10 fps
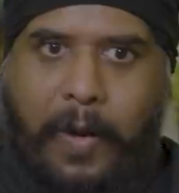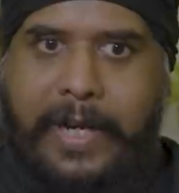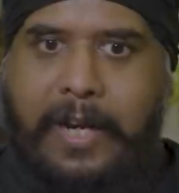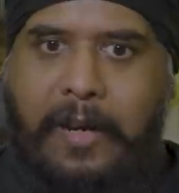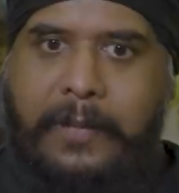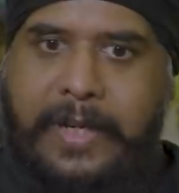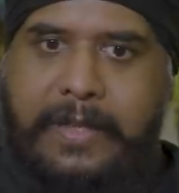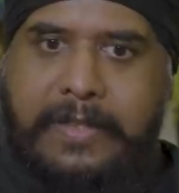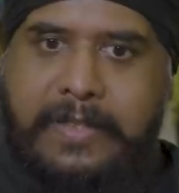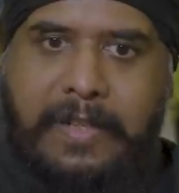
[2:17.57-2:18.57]
Y
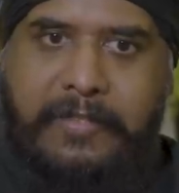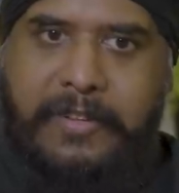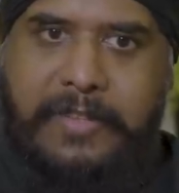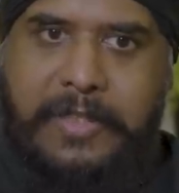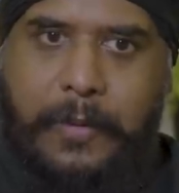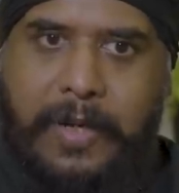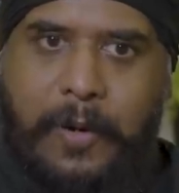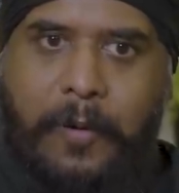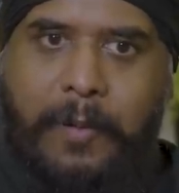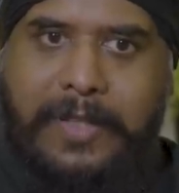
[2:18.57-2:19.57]
Combinator stuff. He was doing
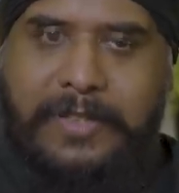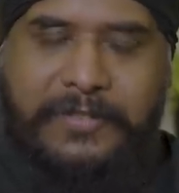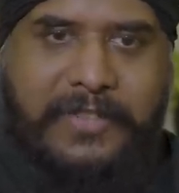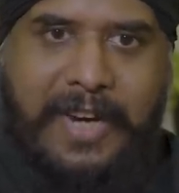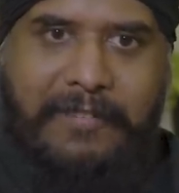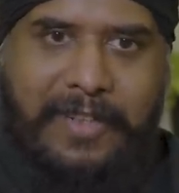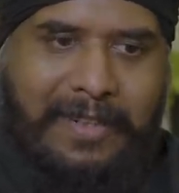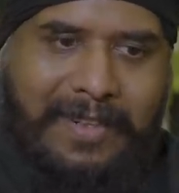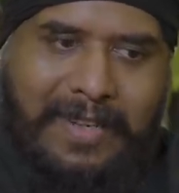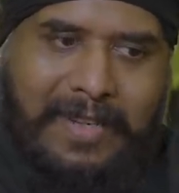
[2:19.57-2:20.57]
a whole bunch of travel.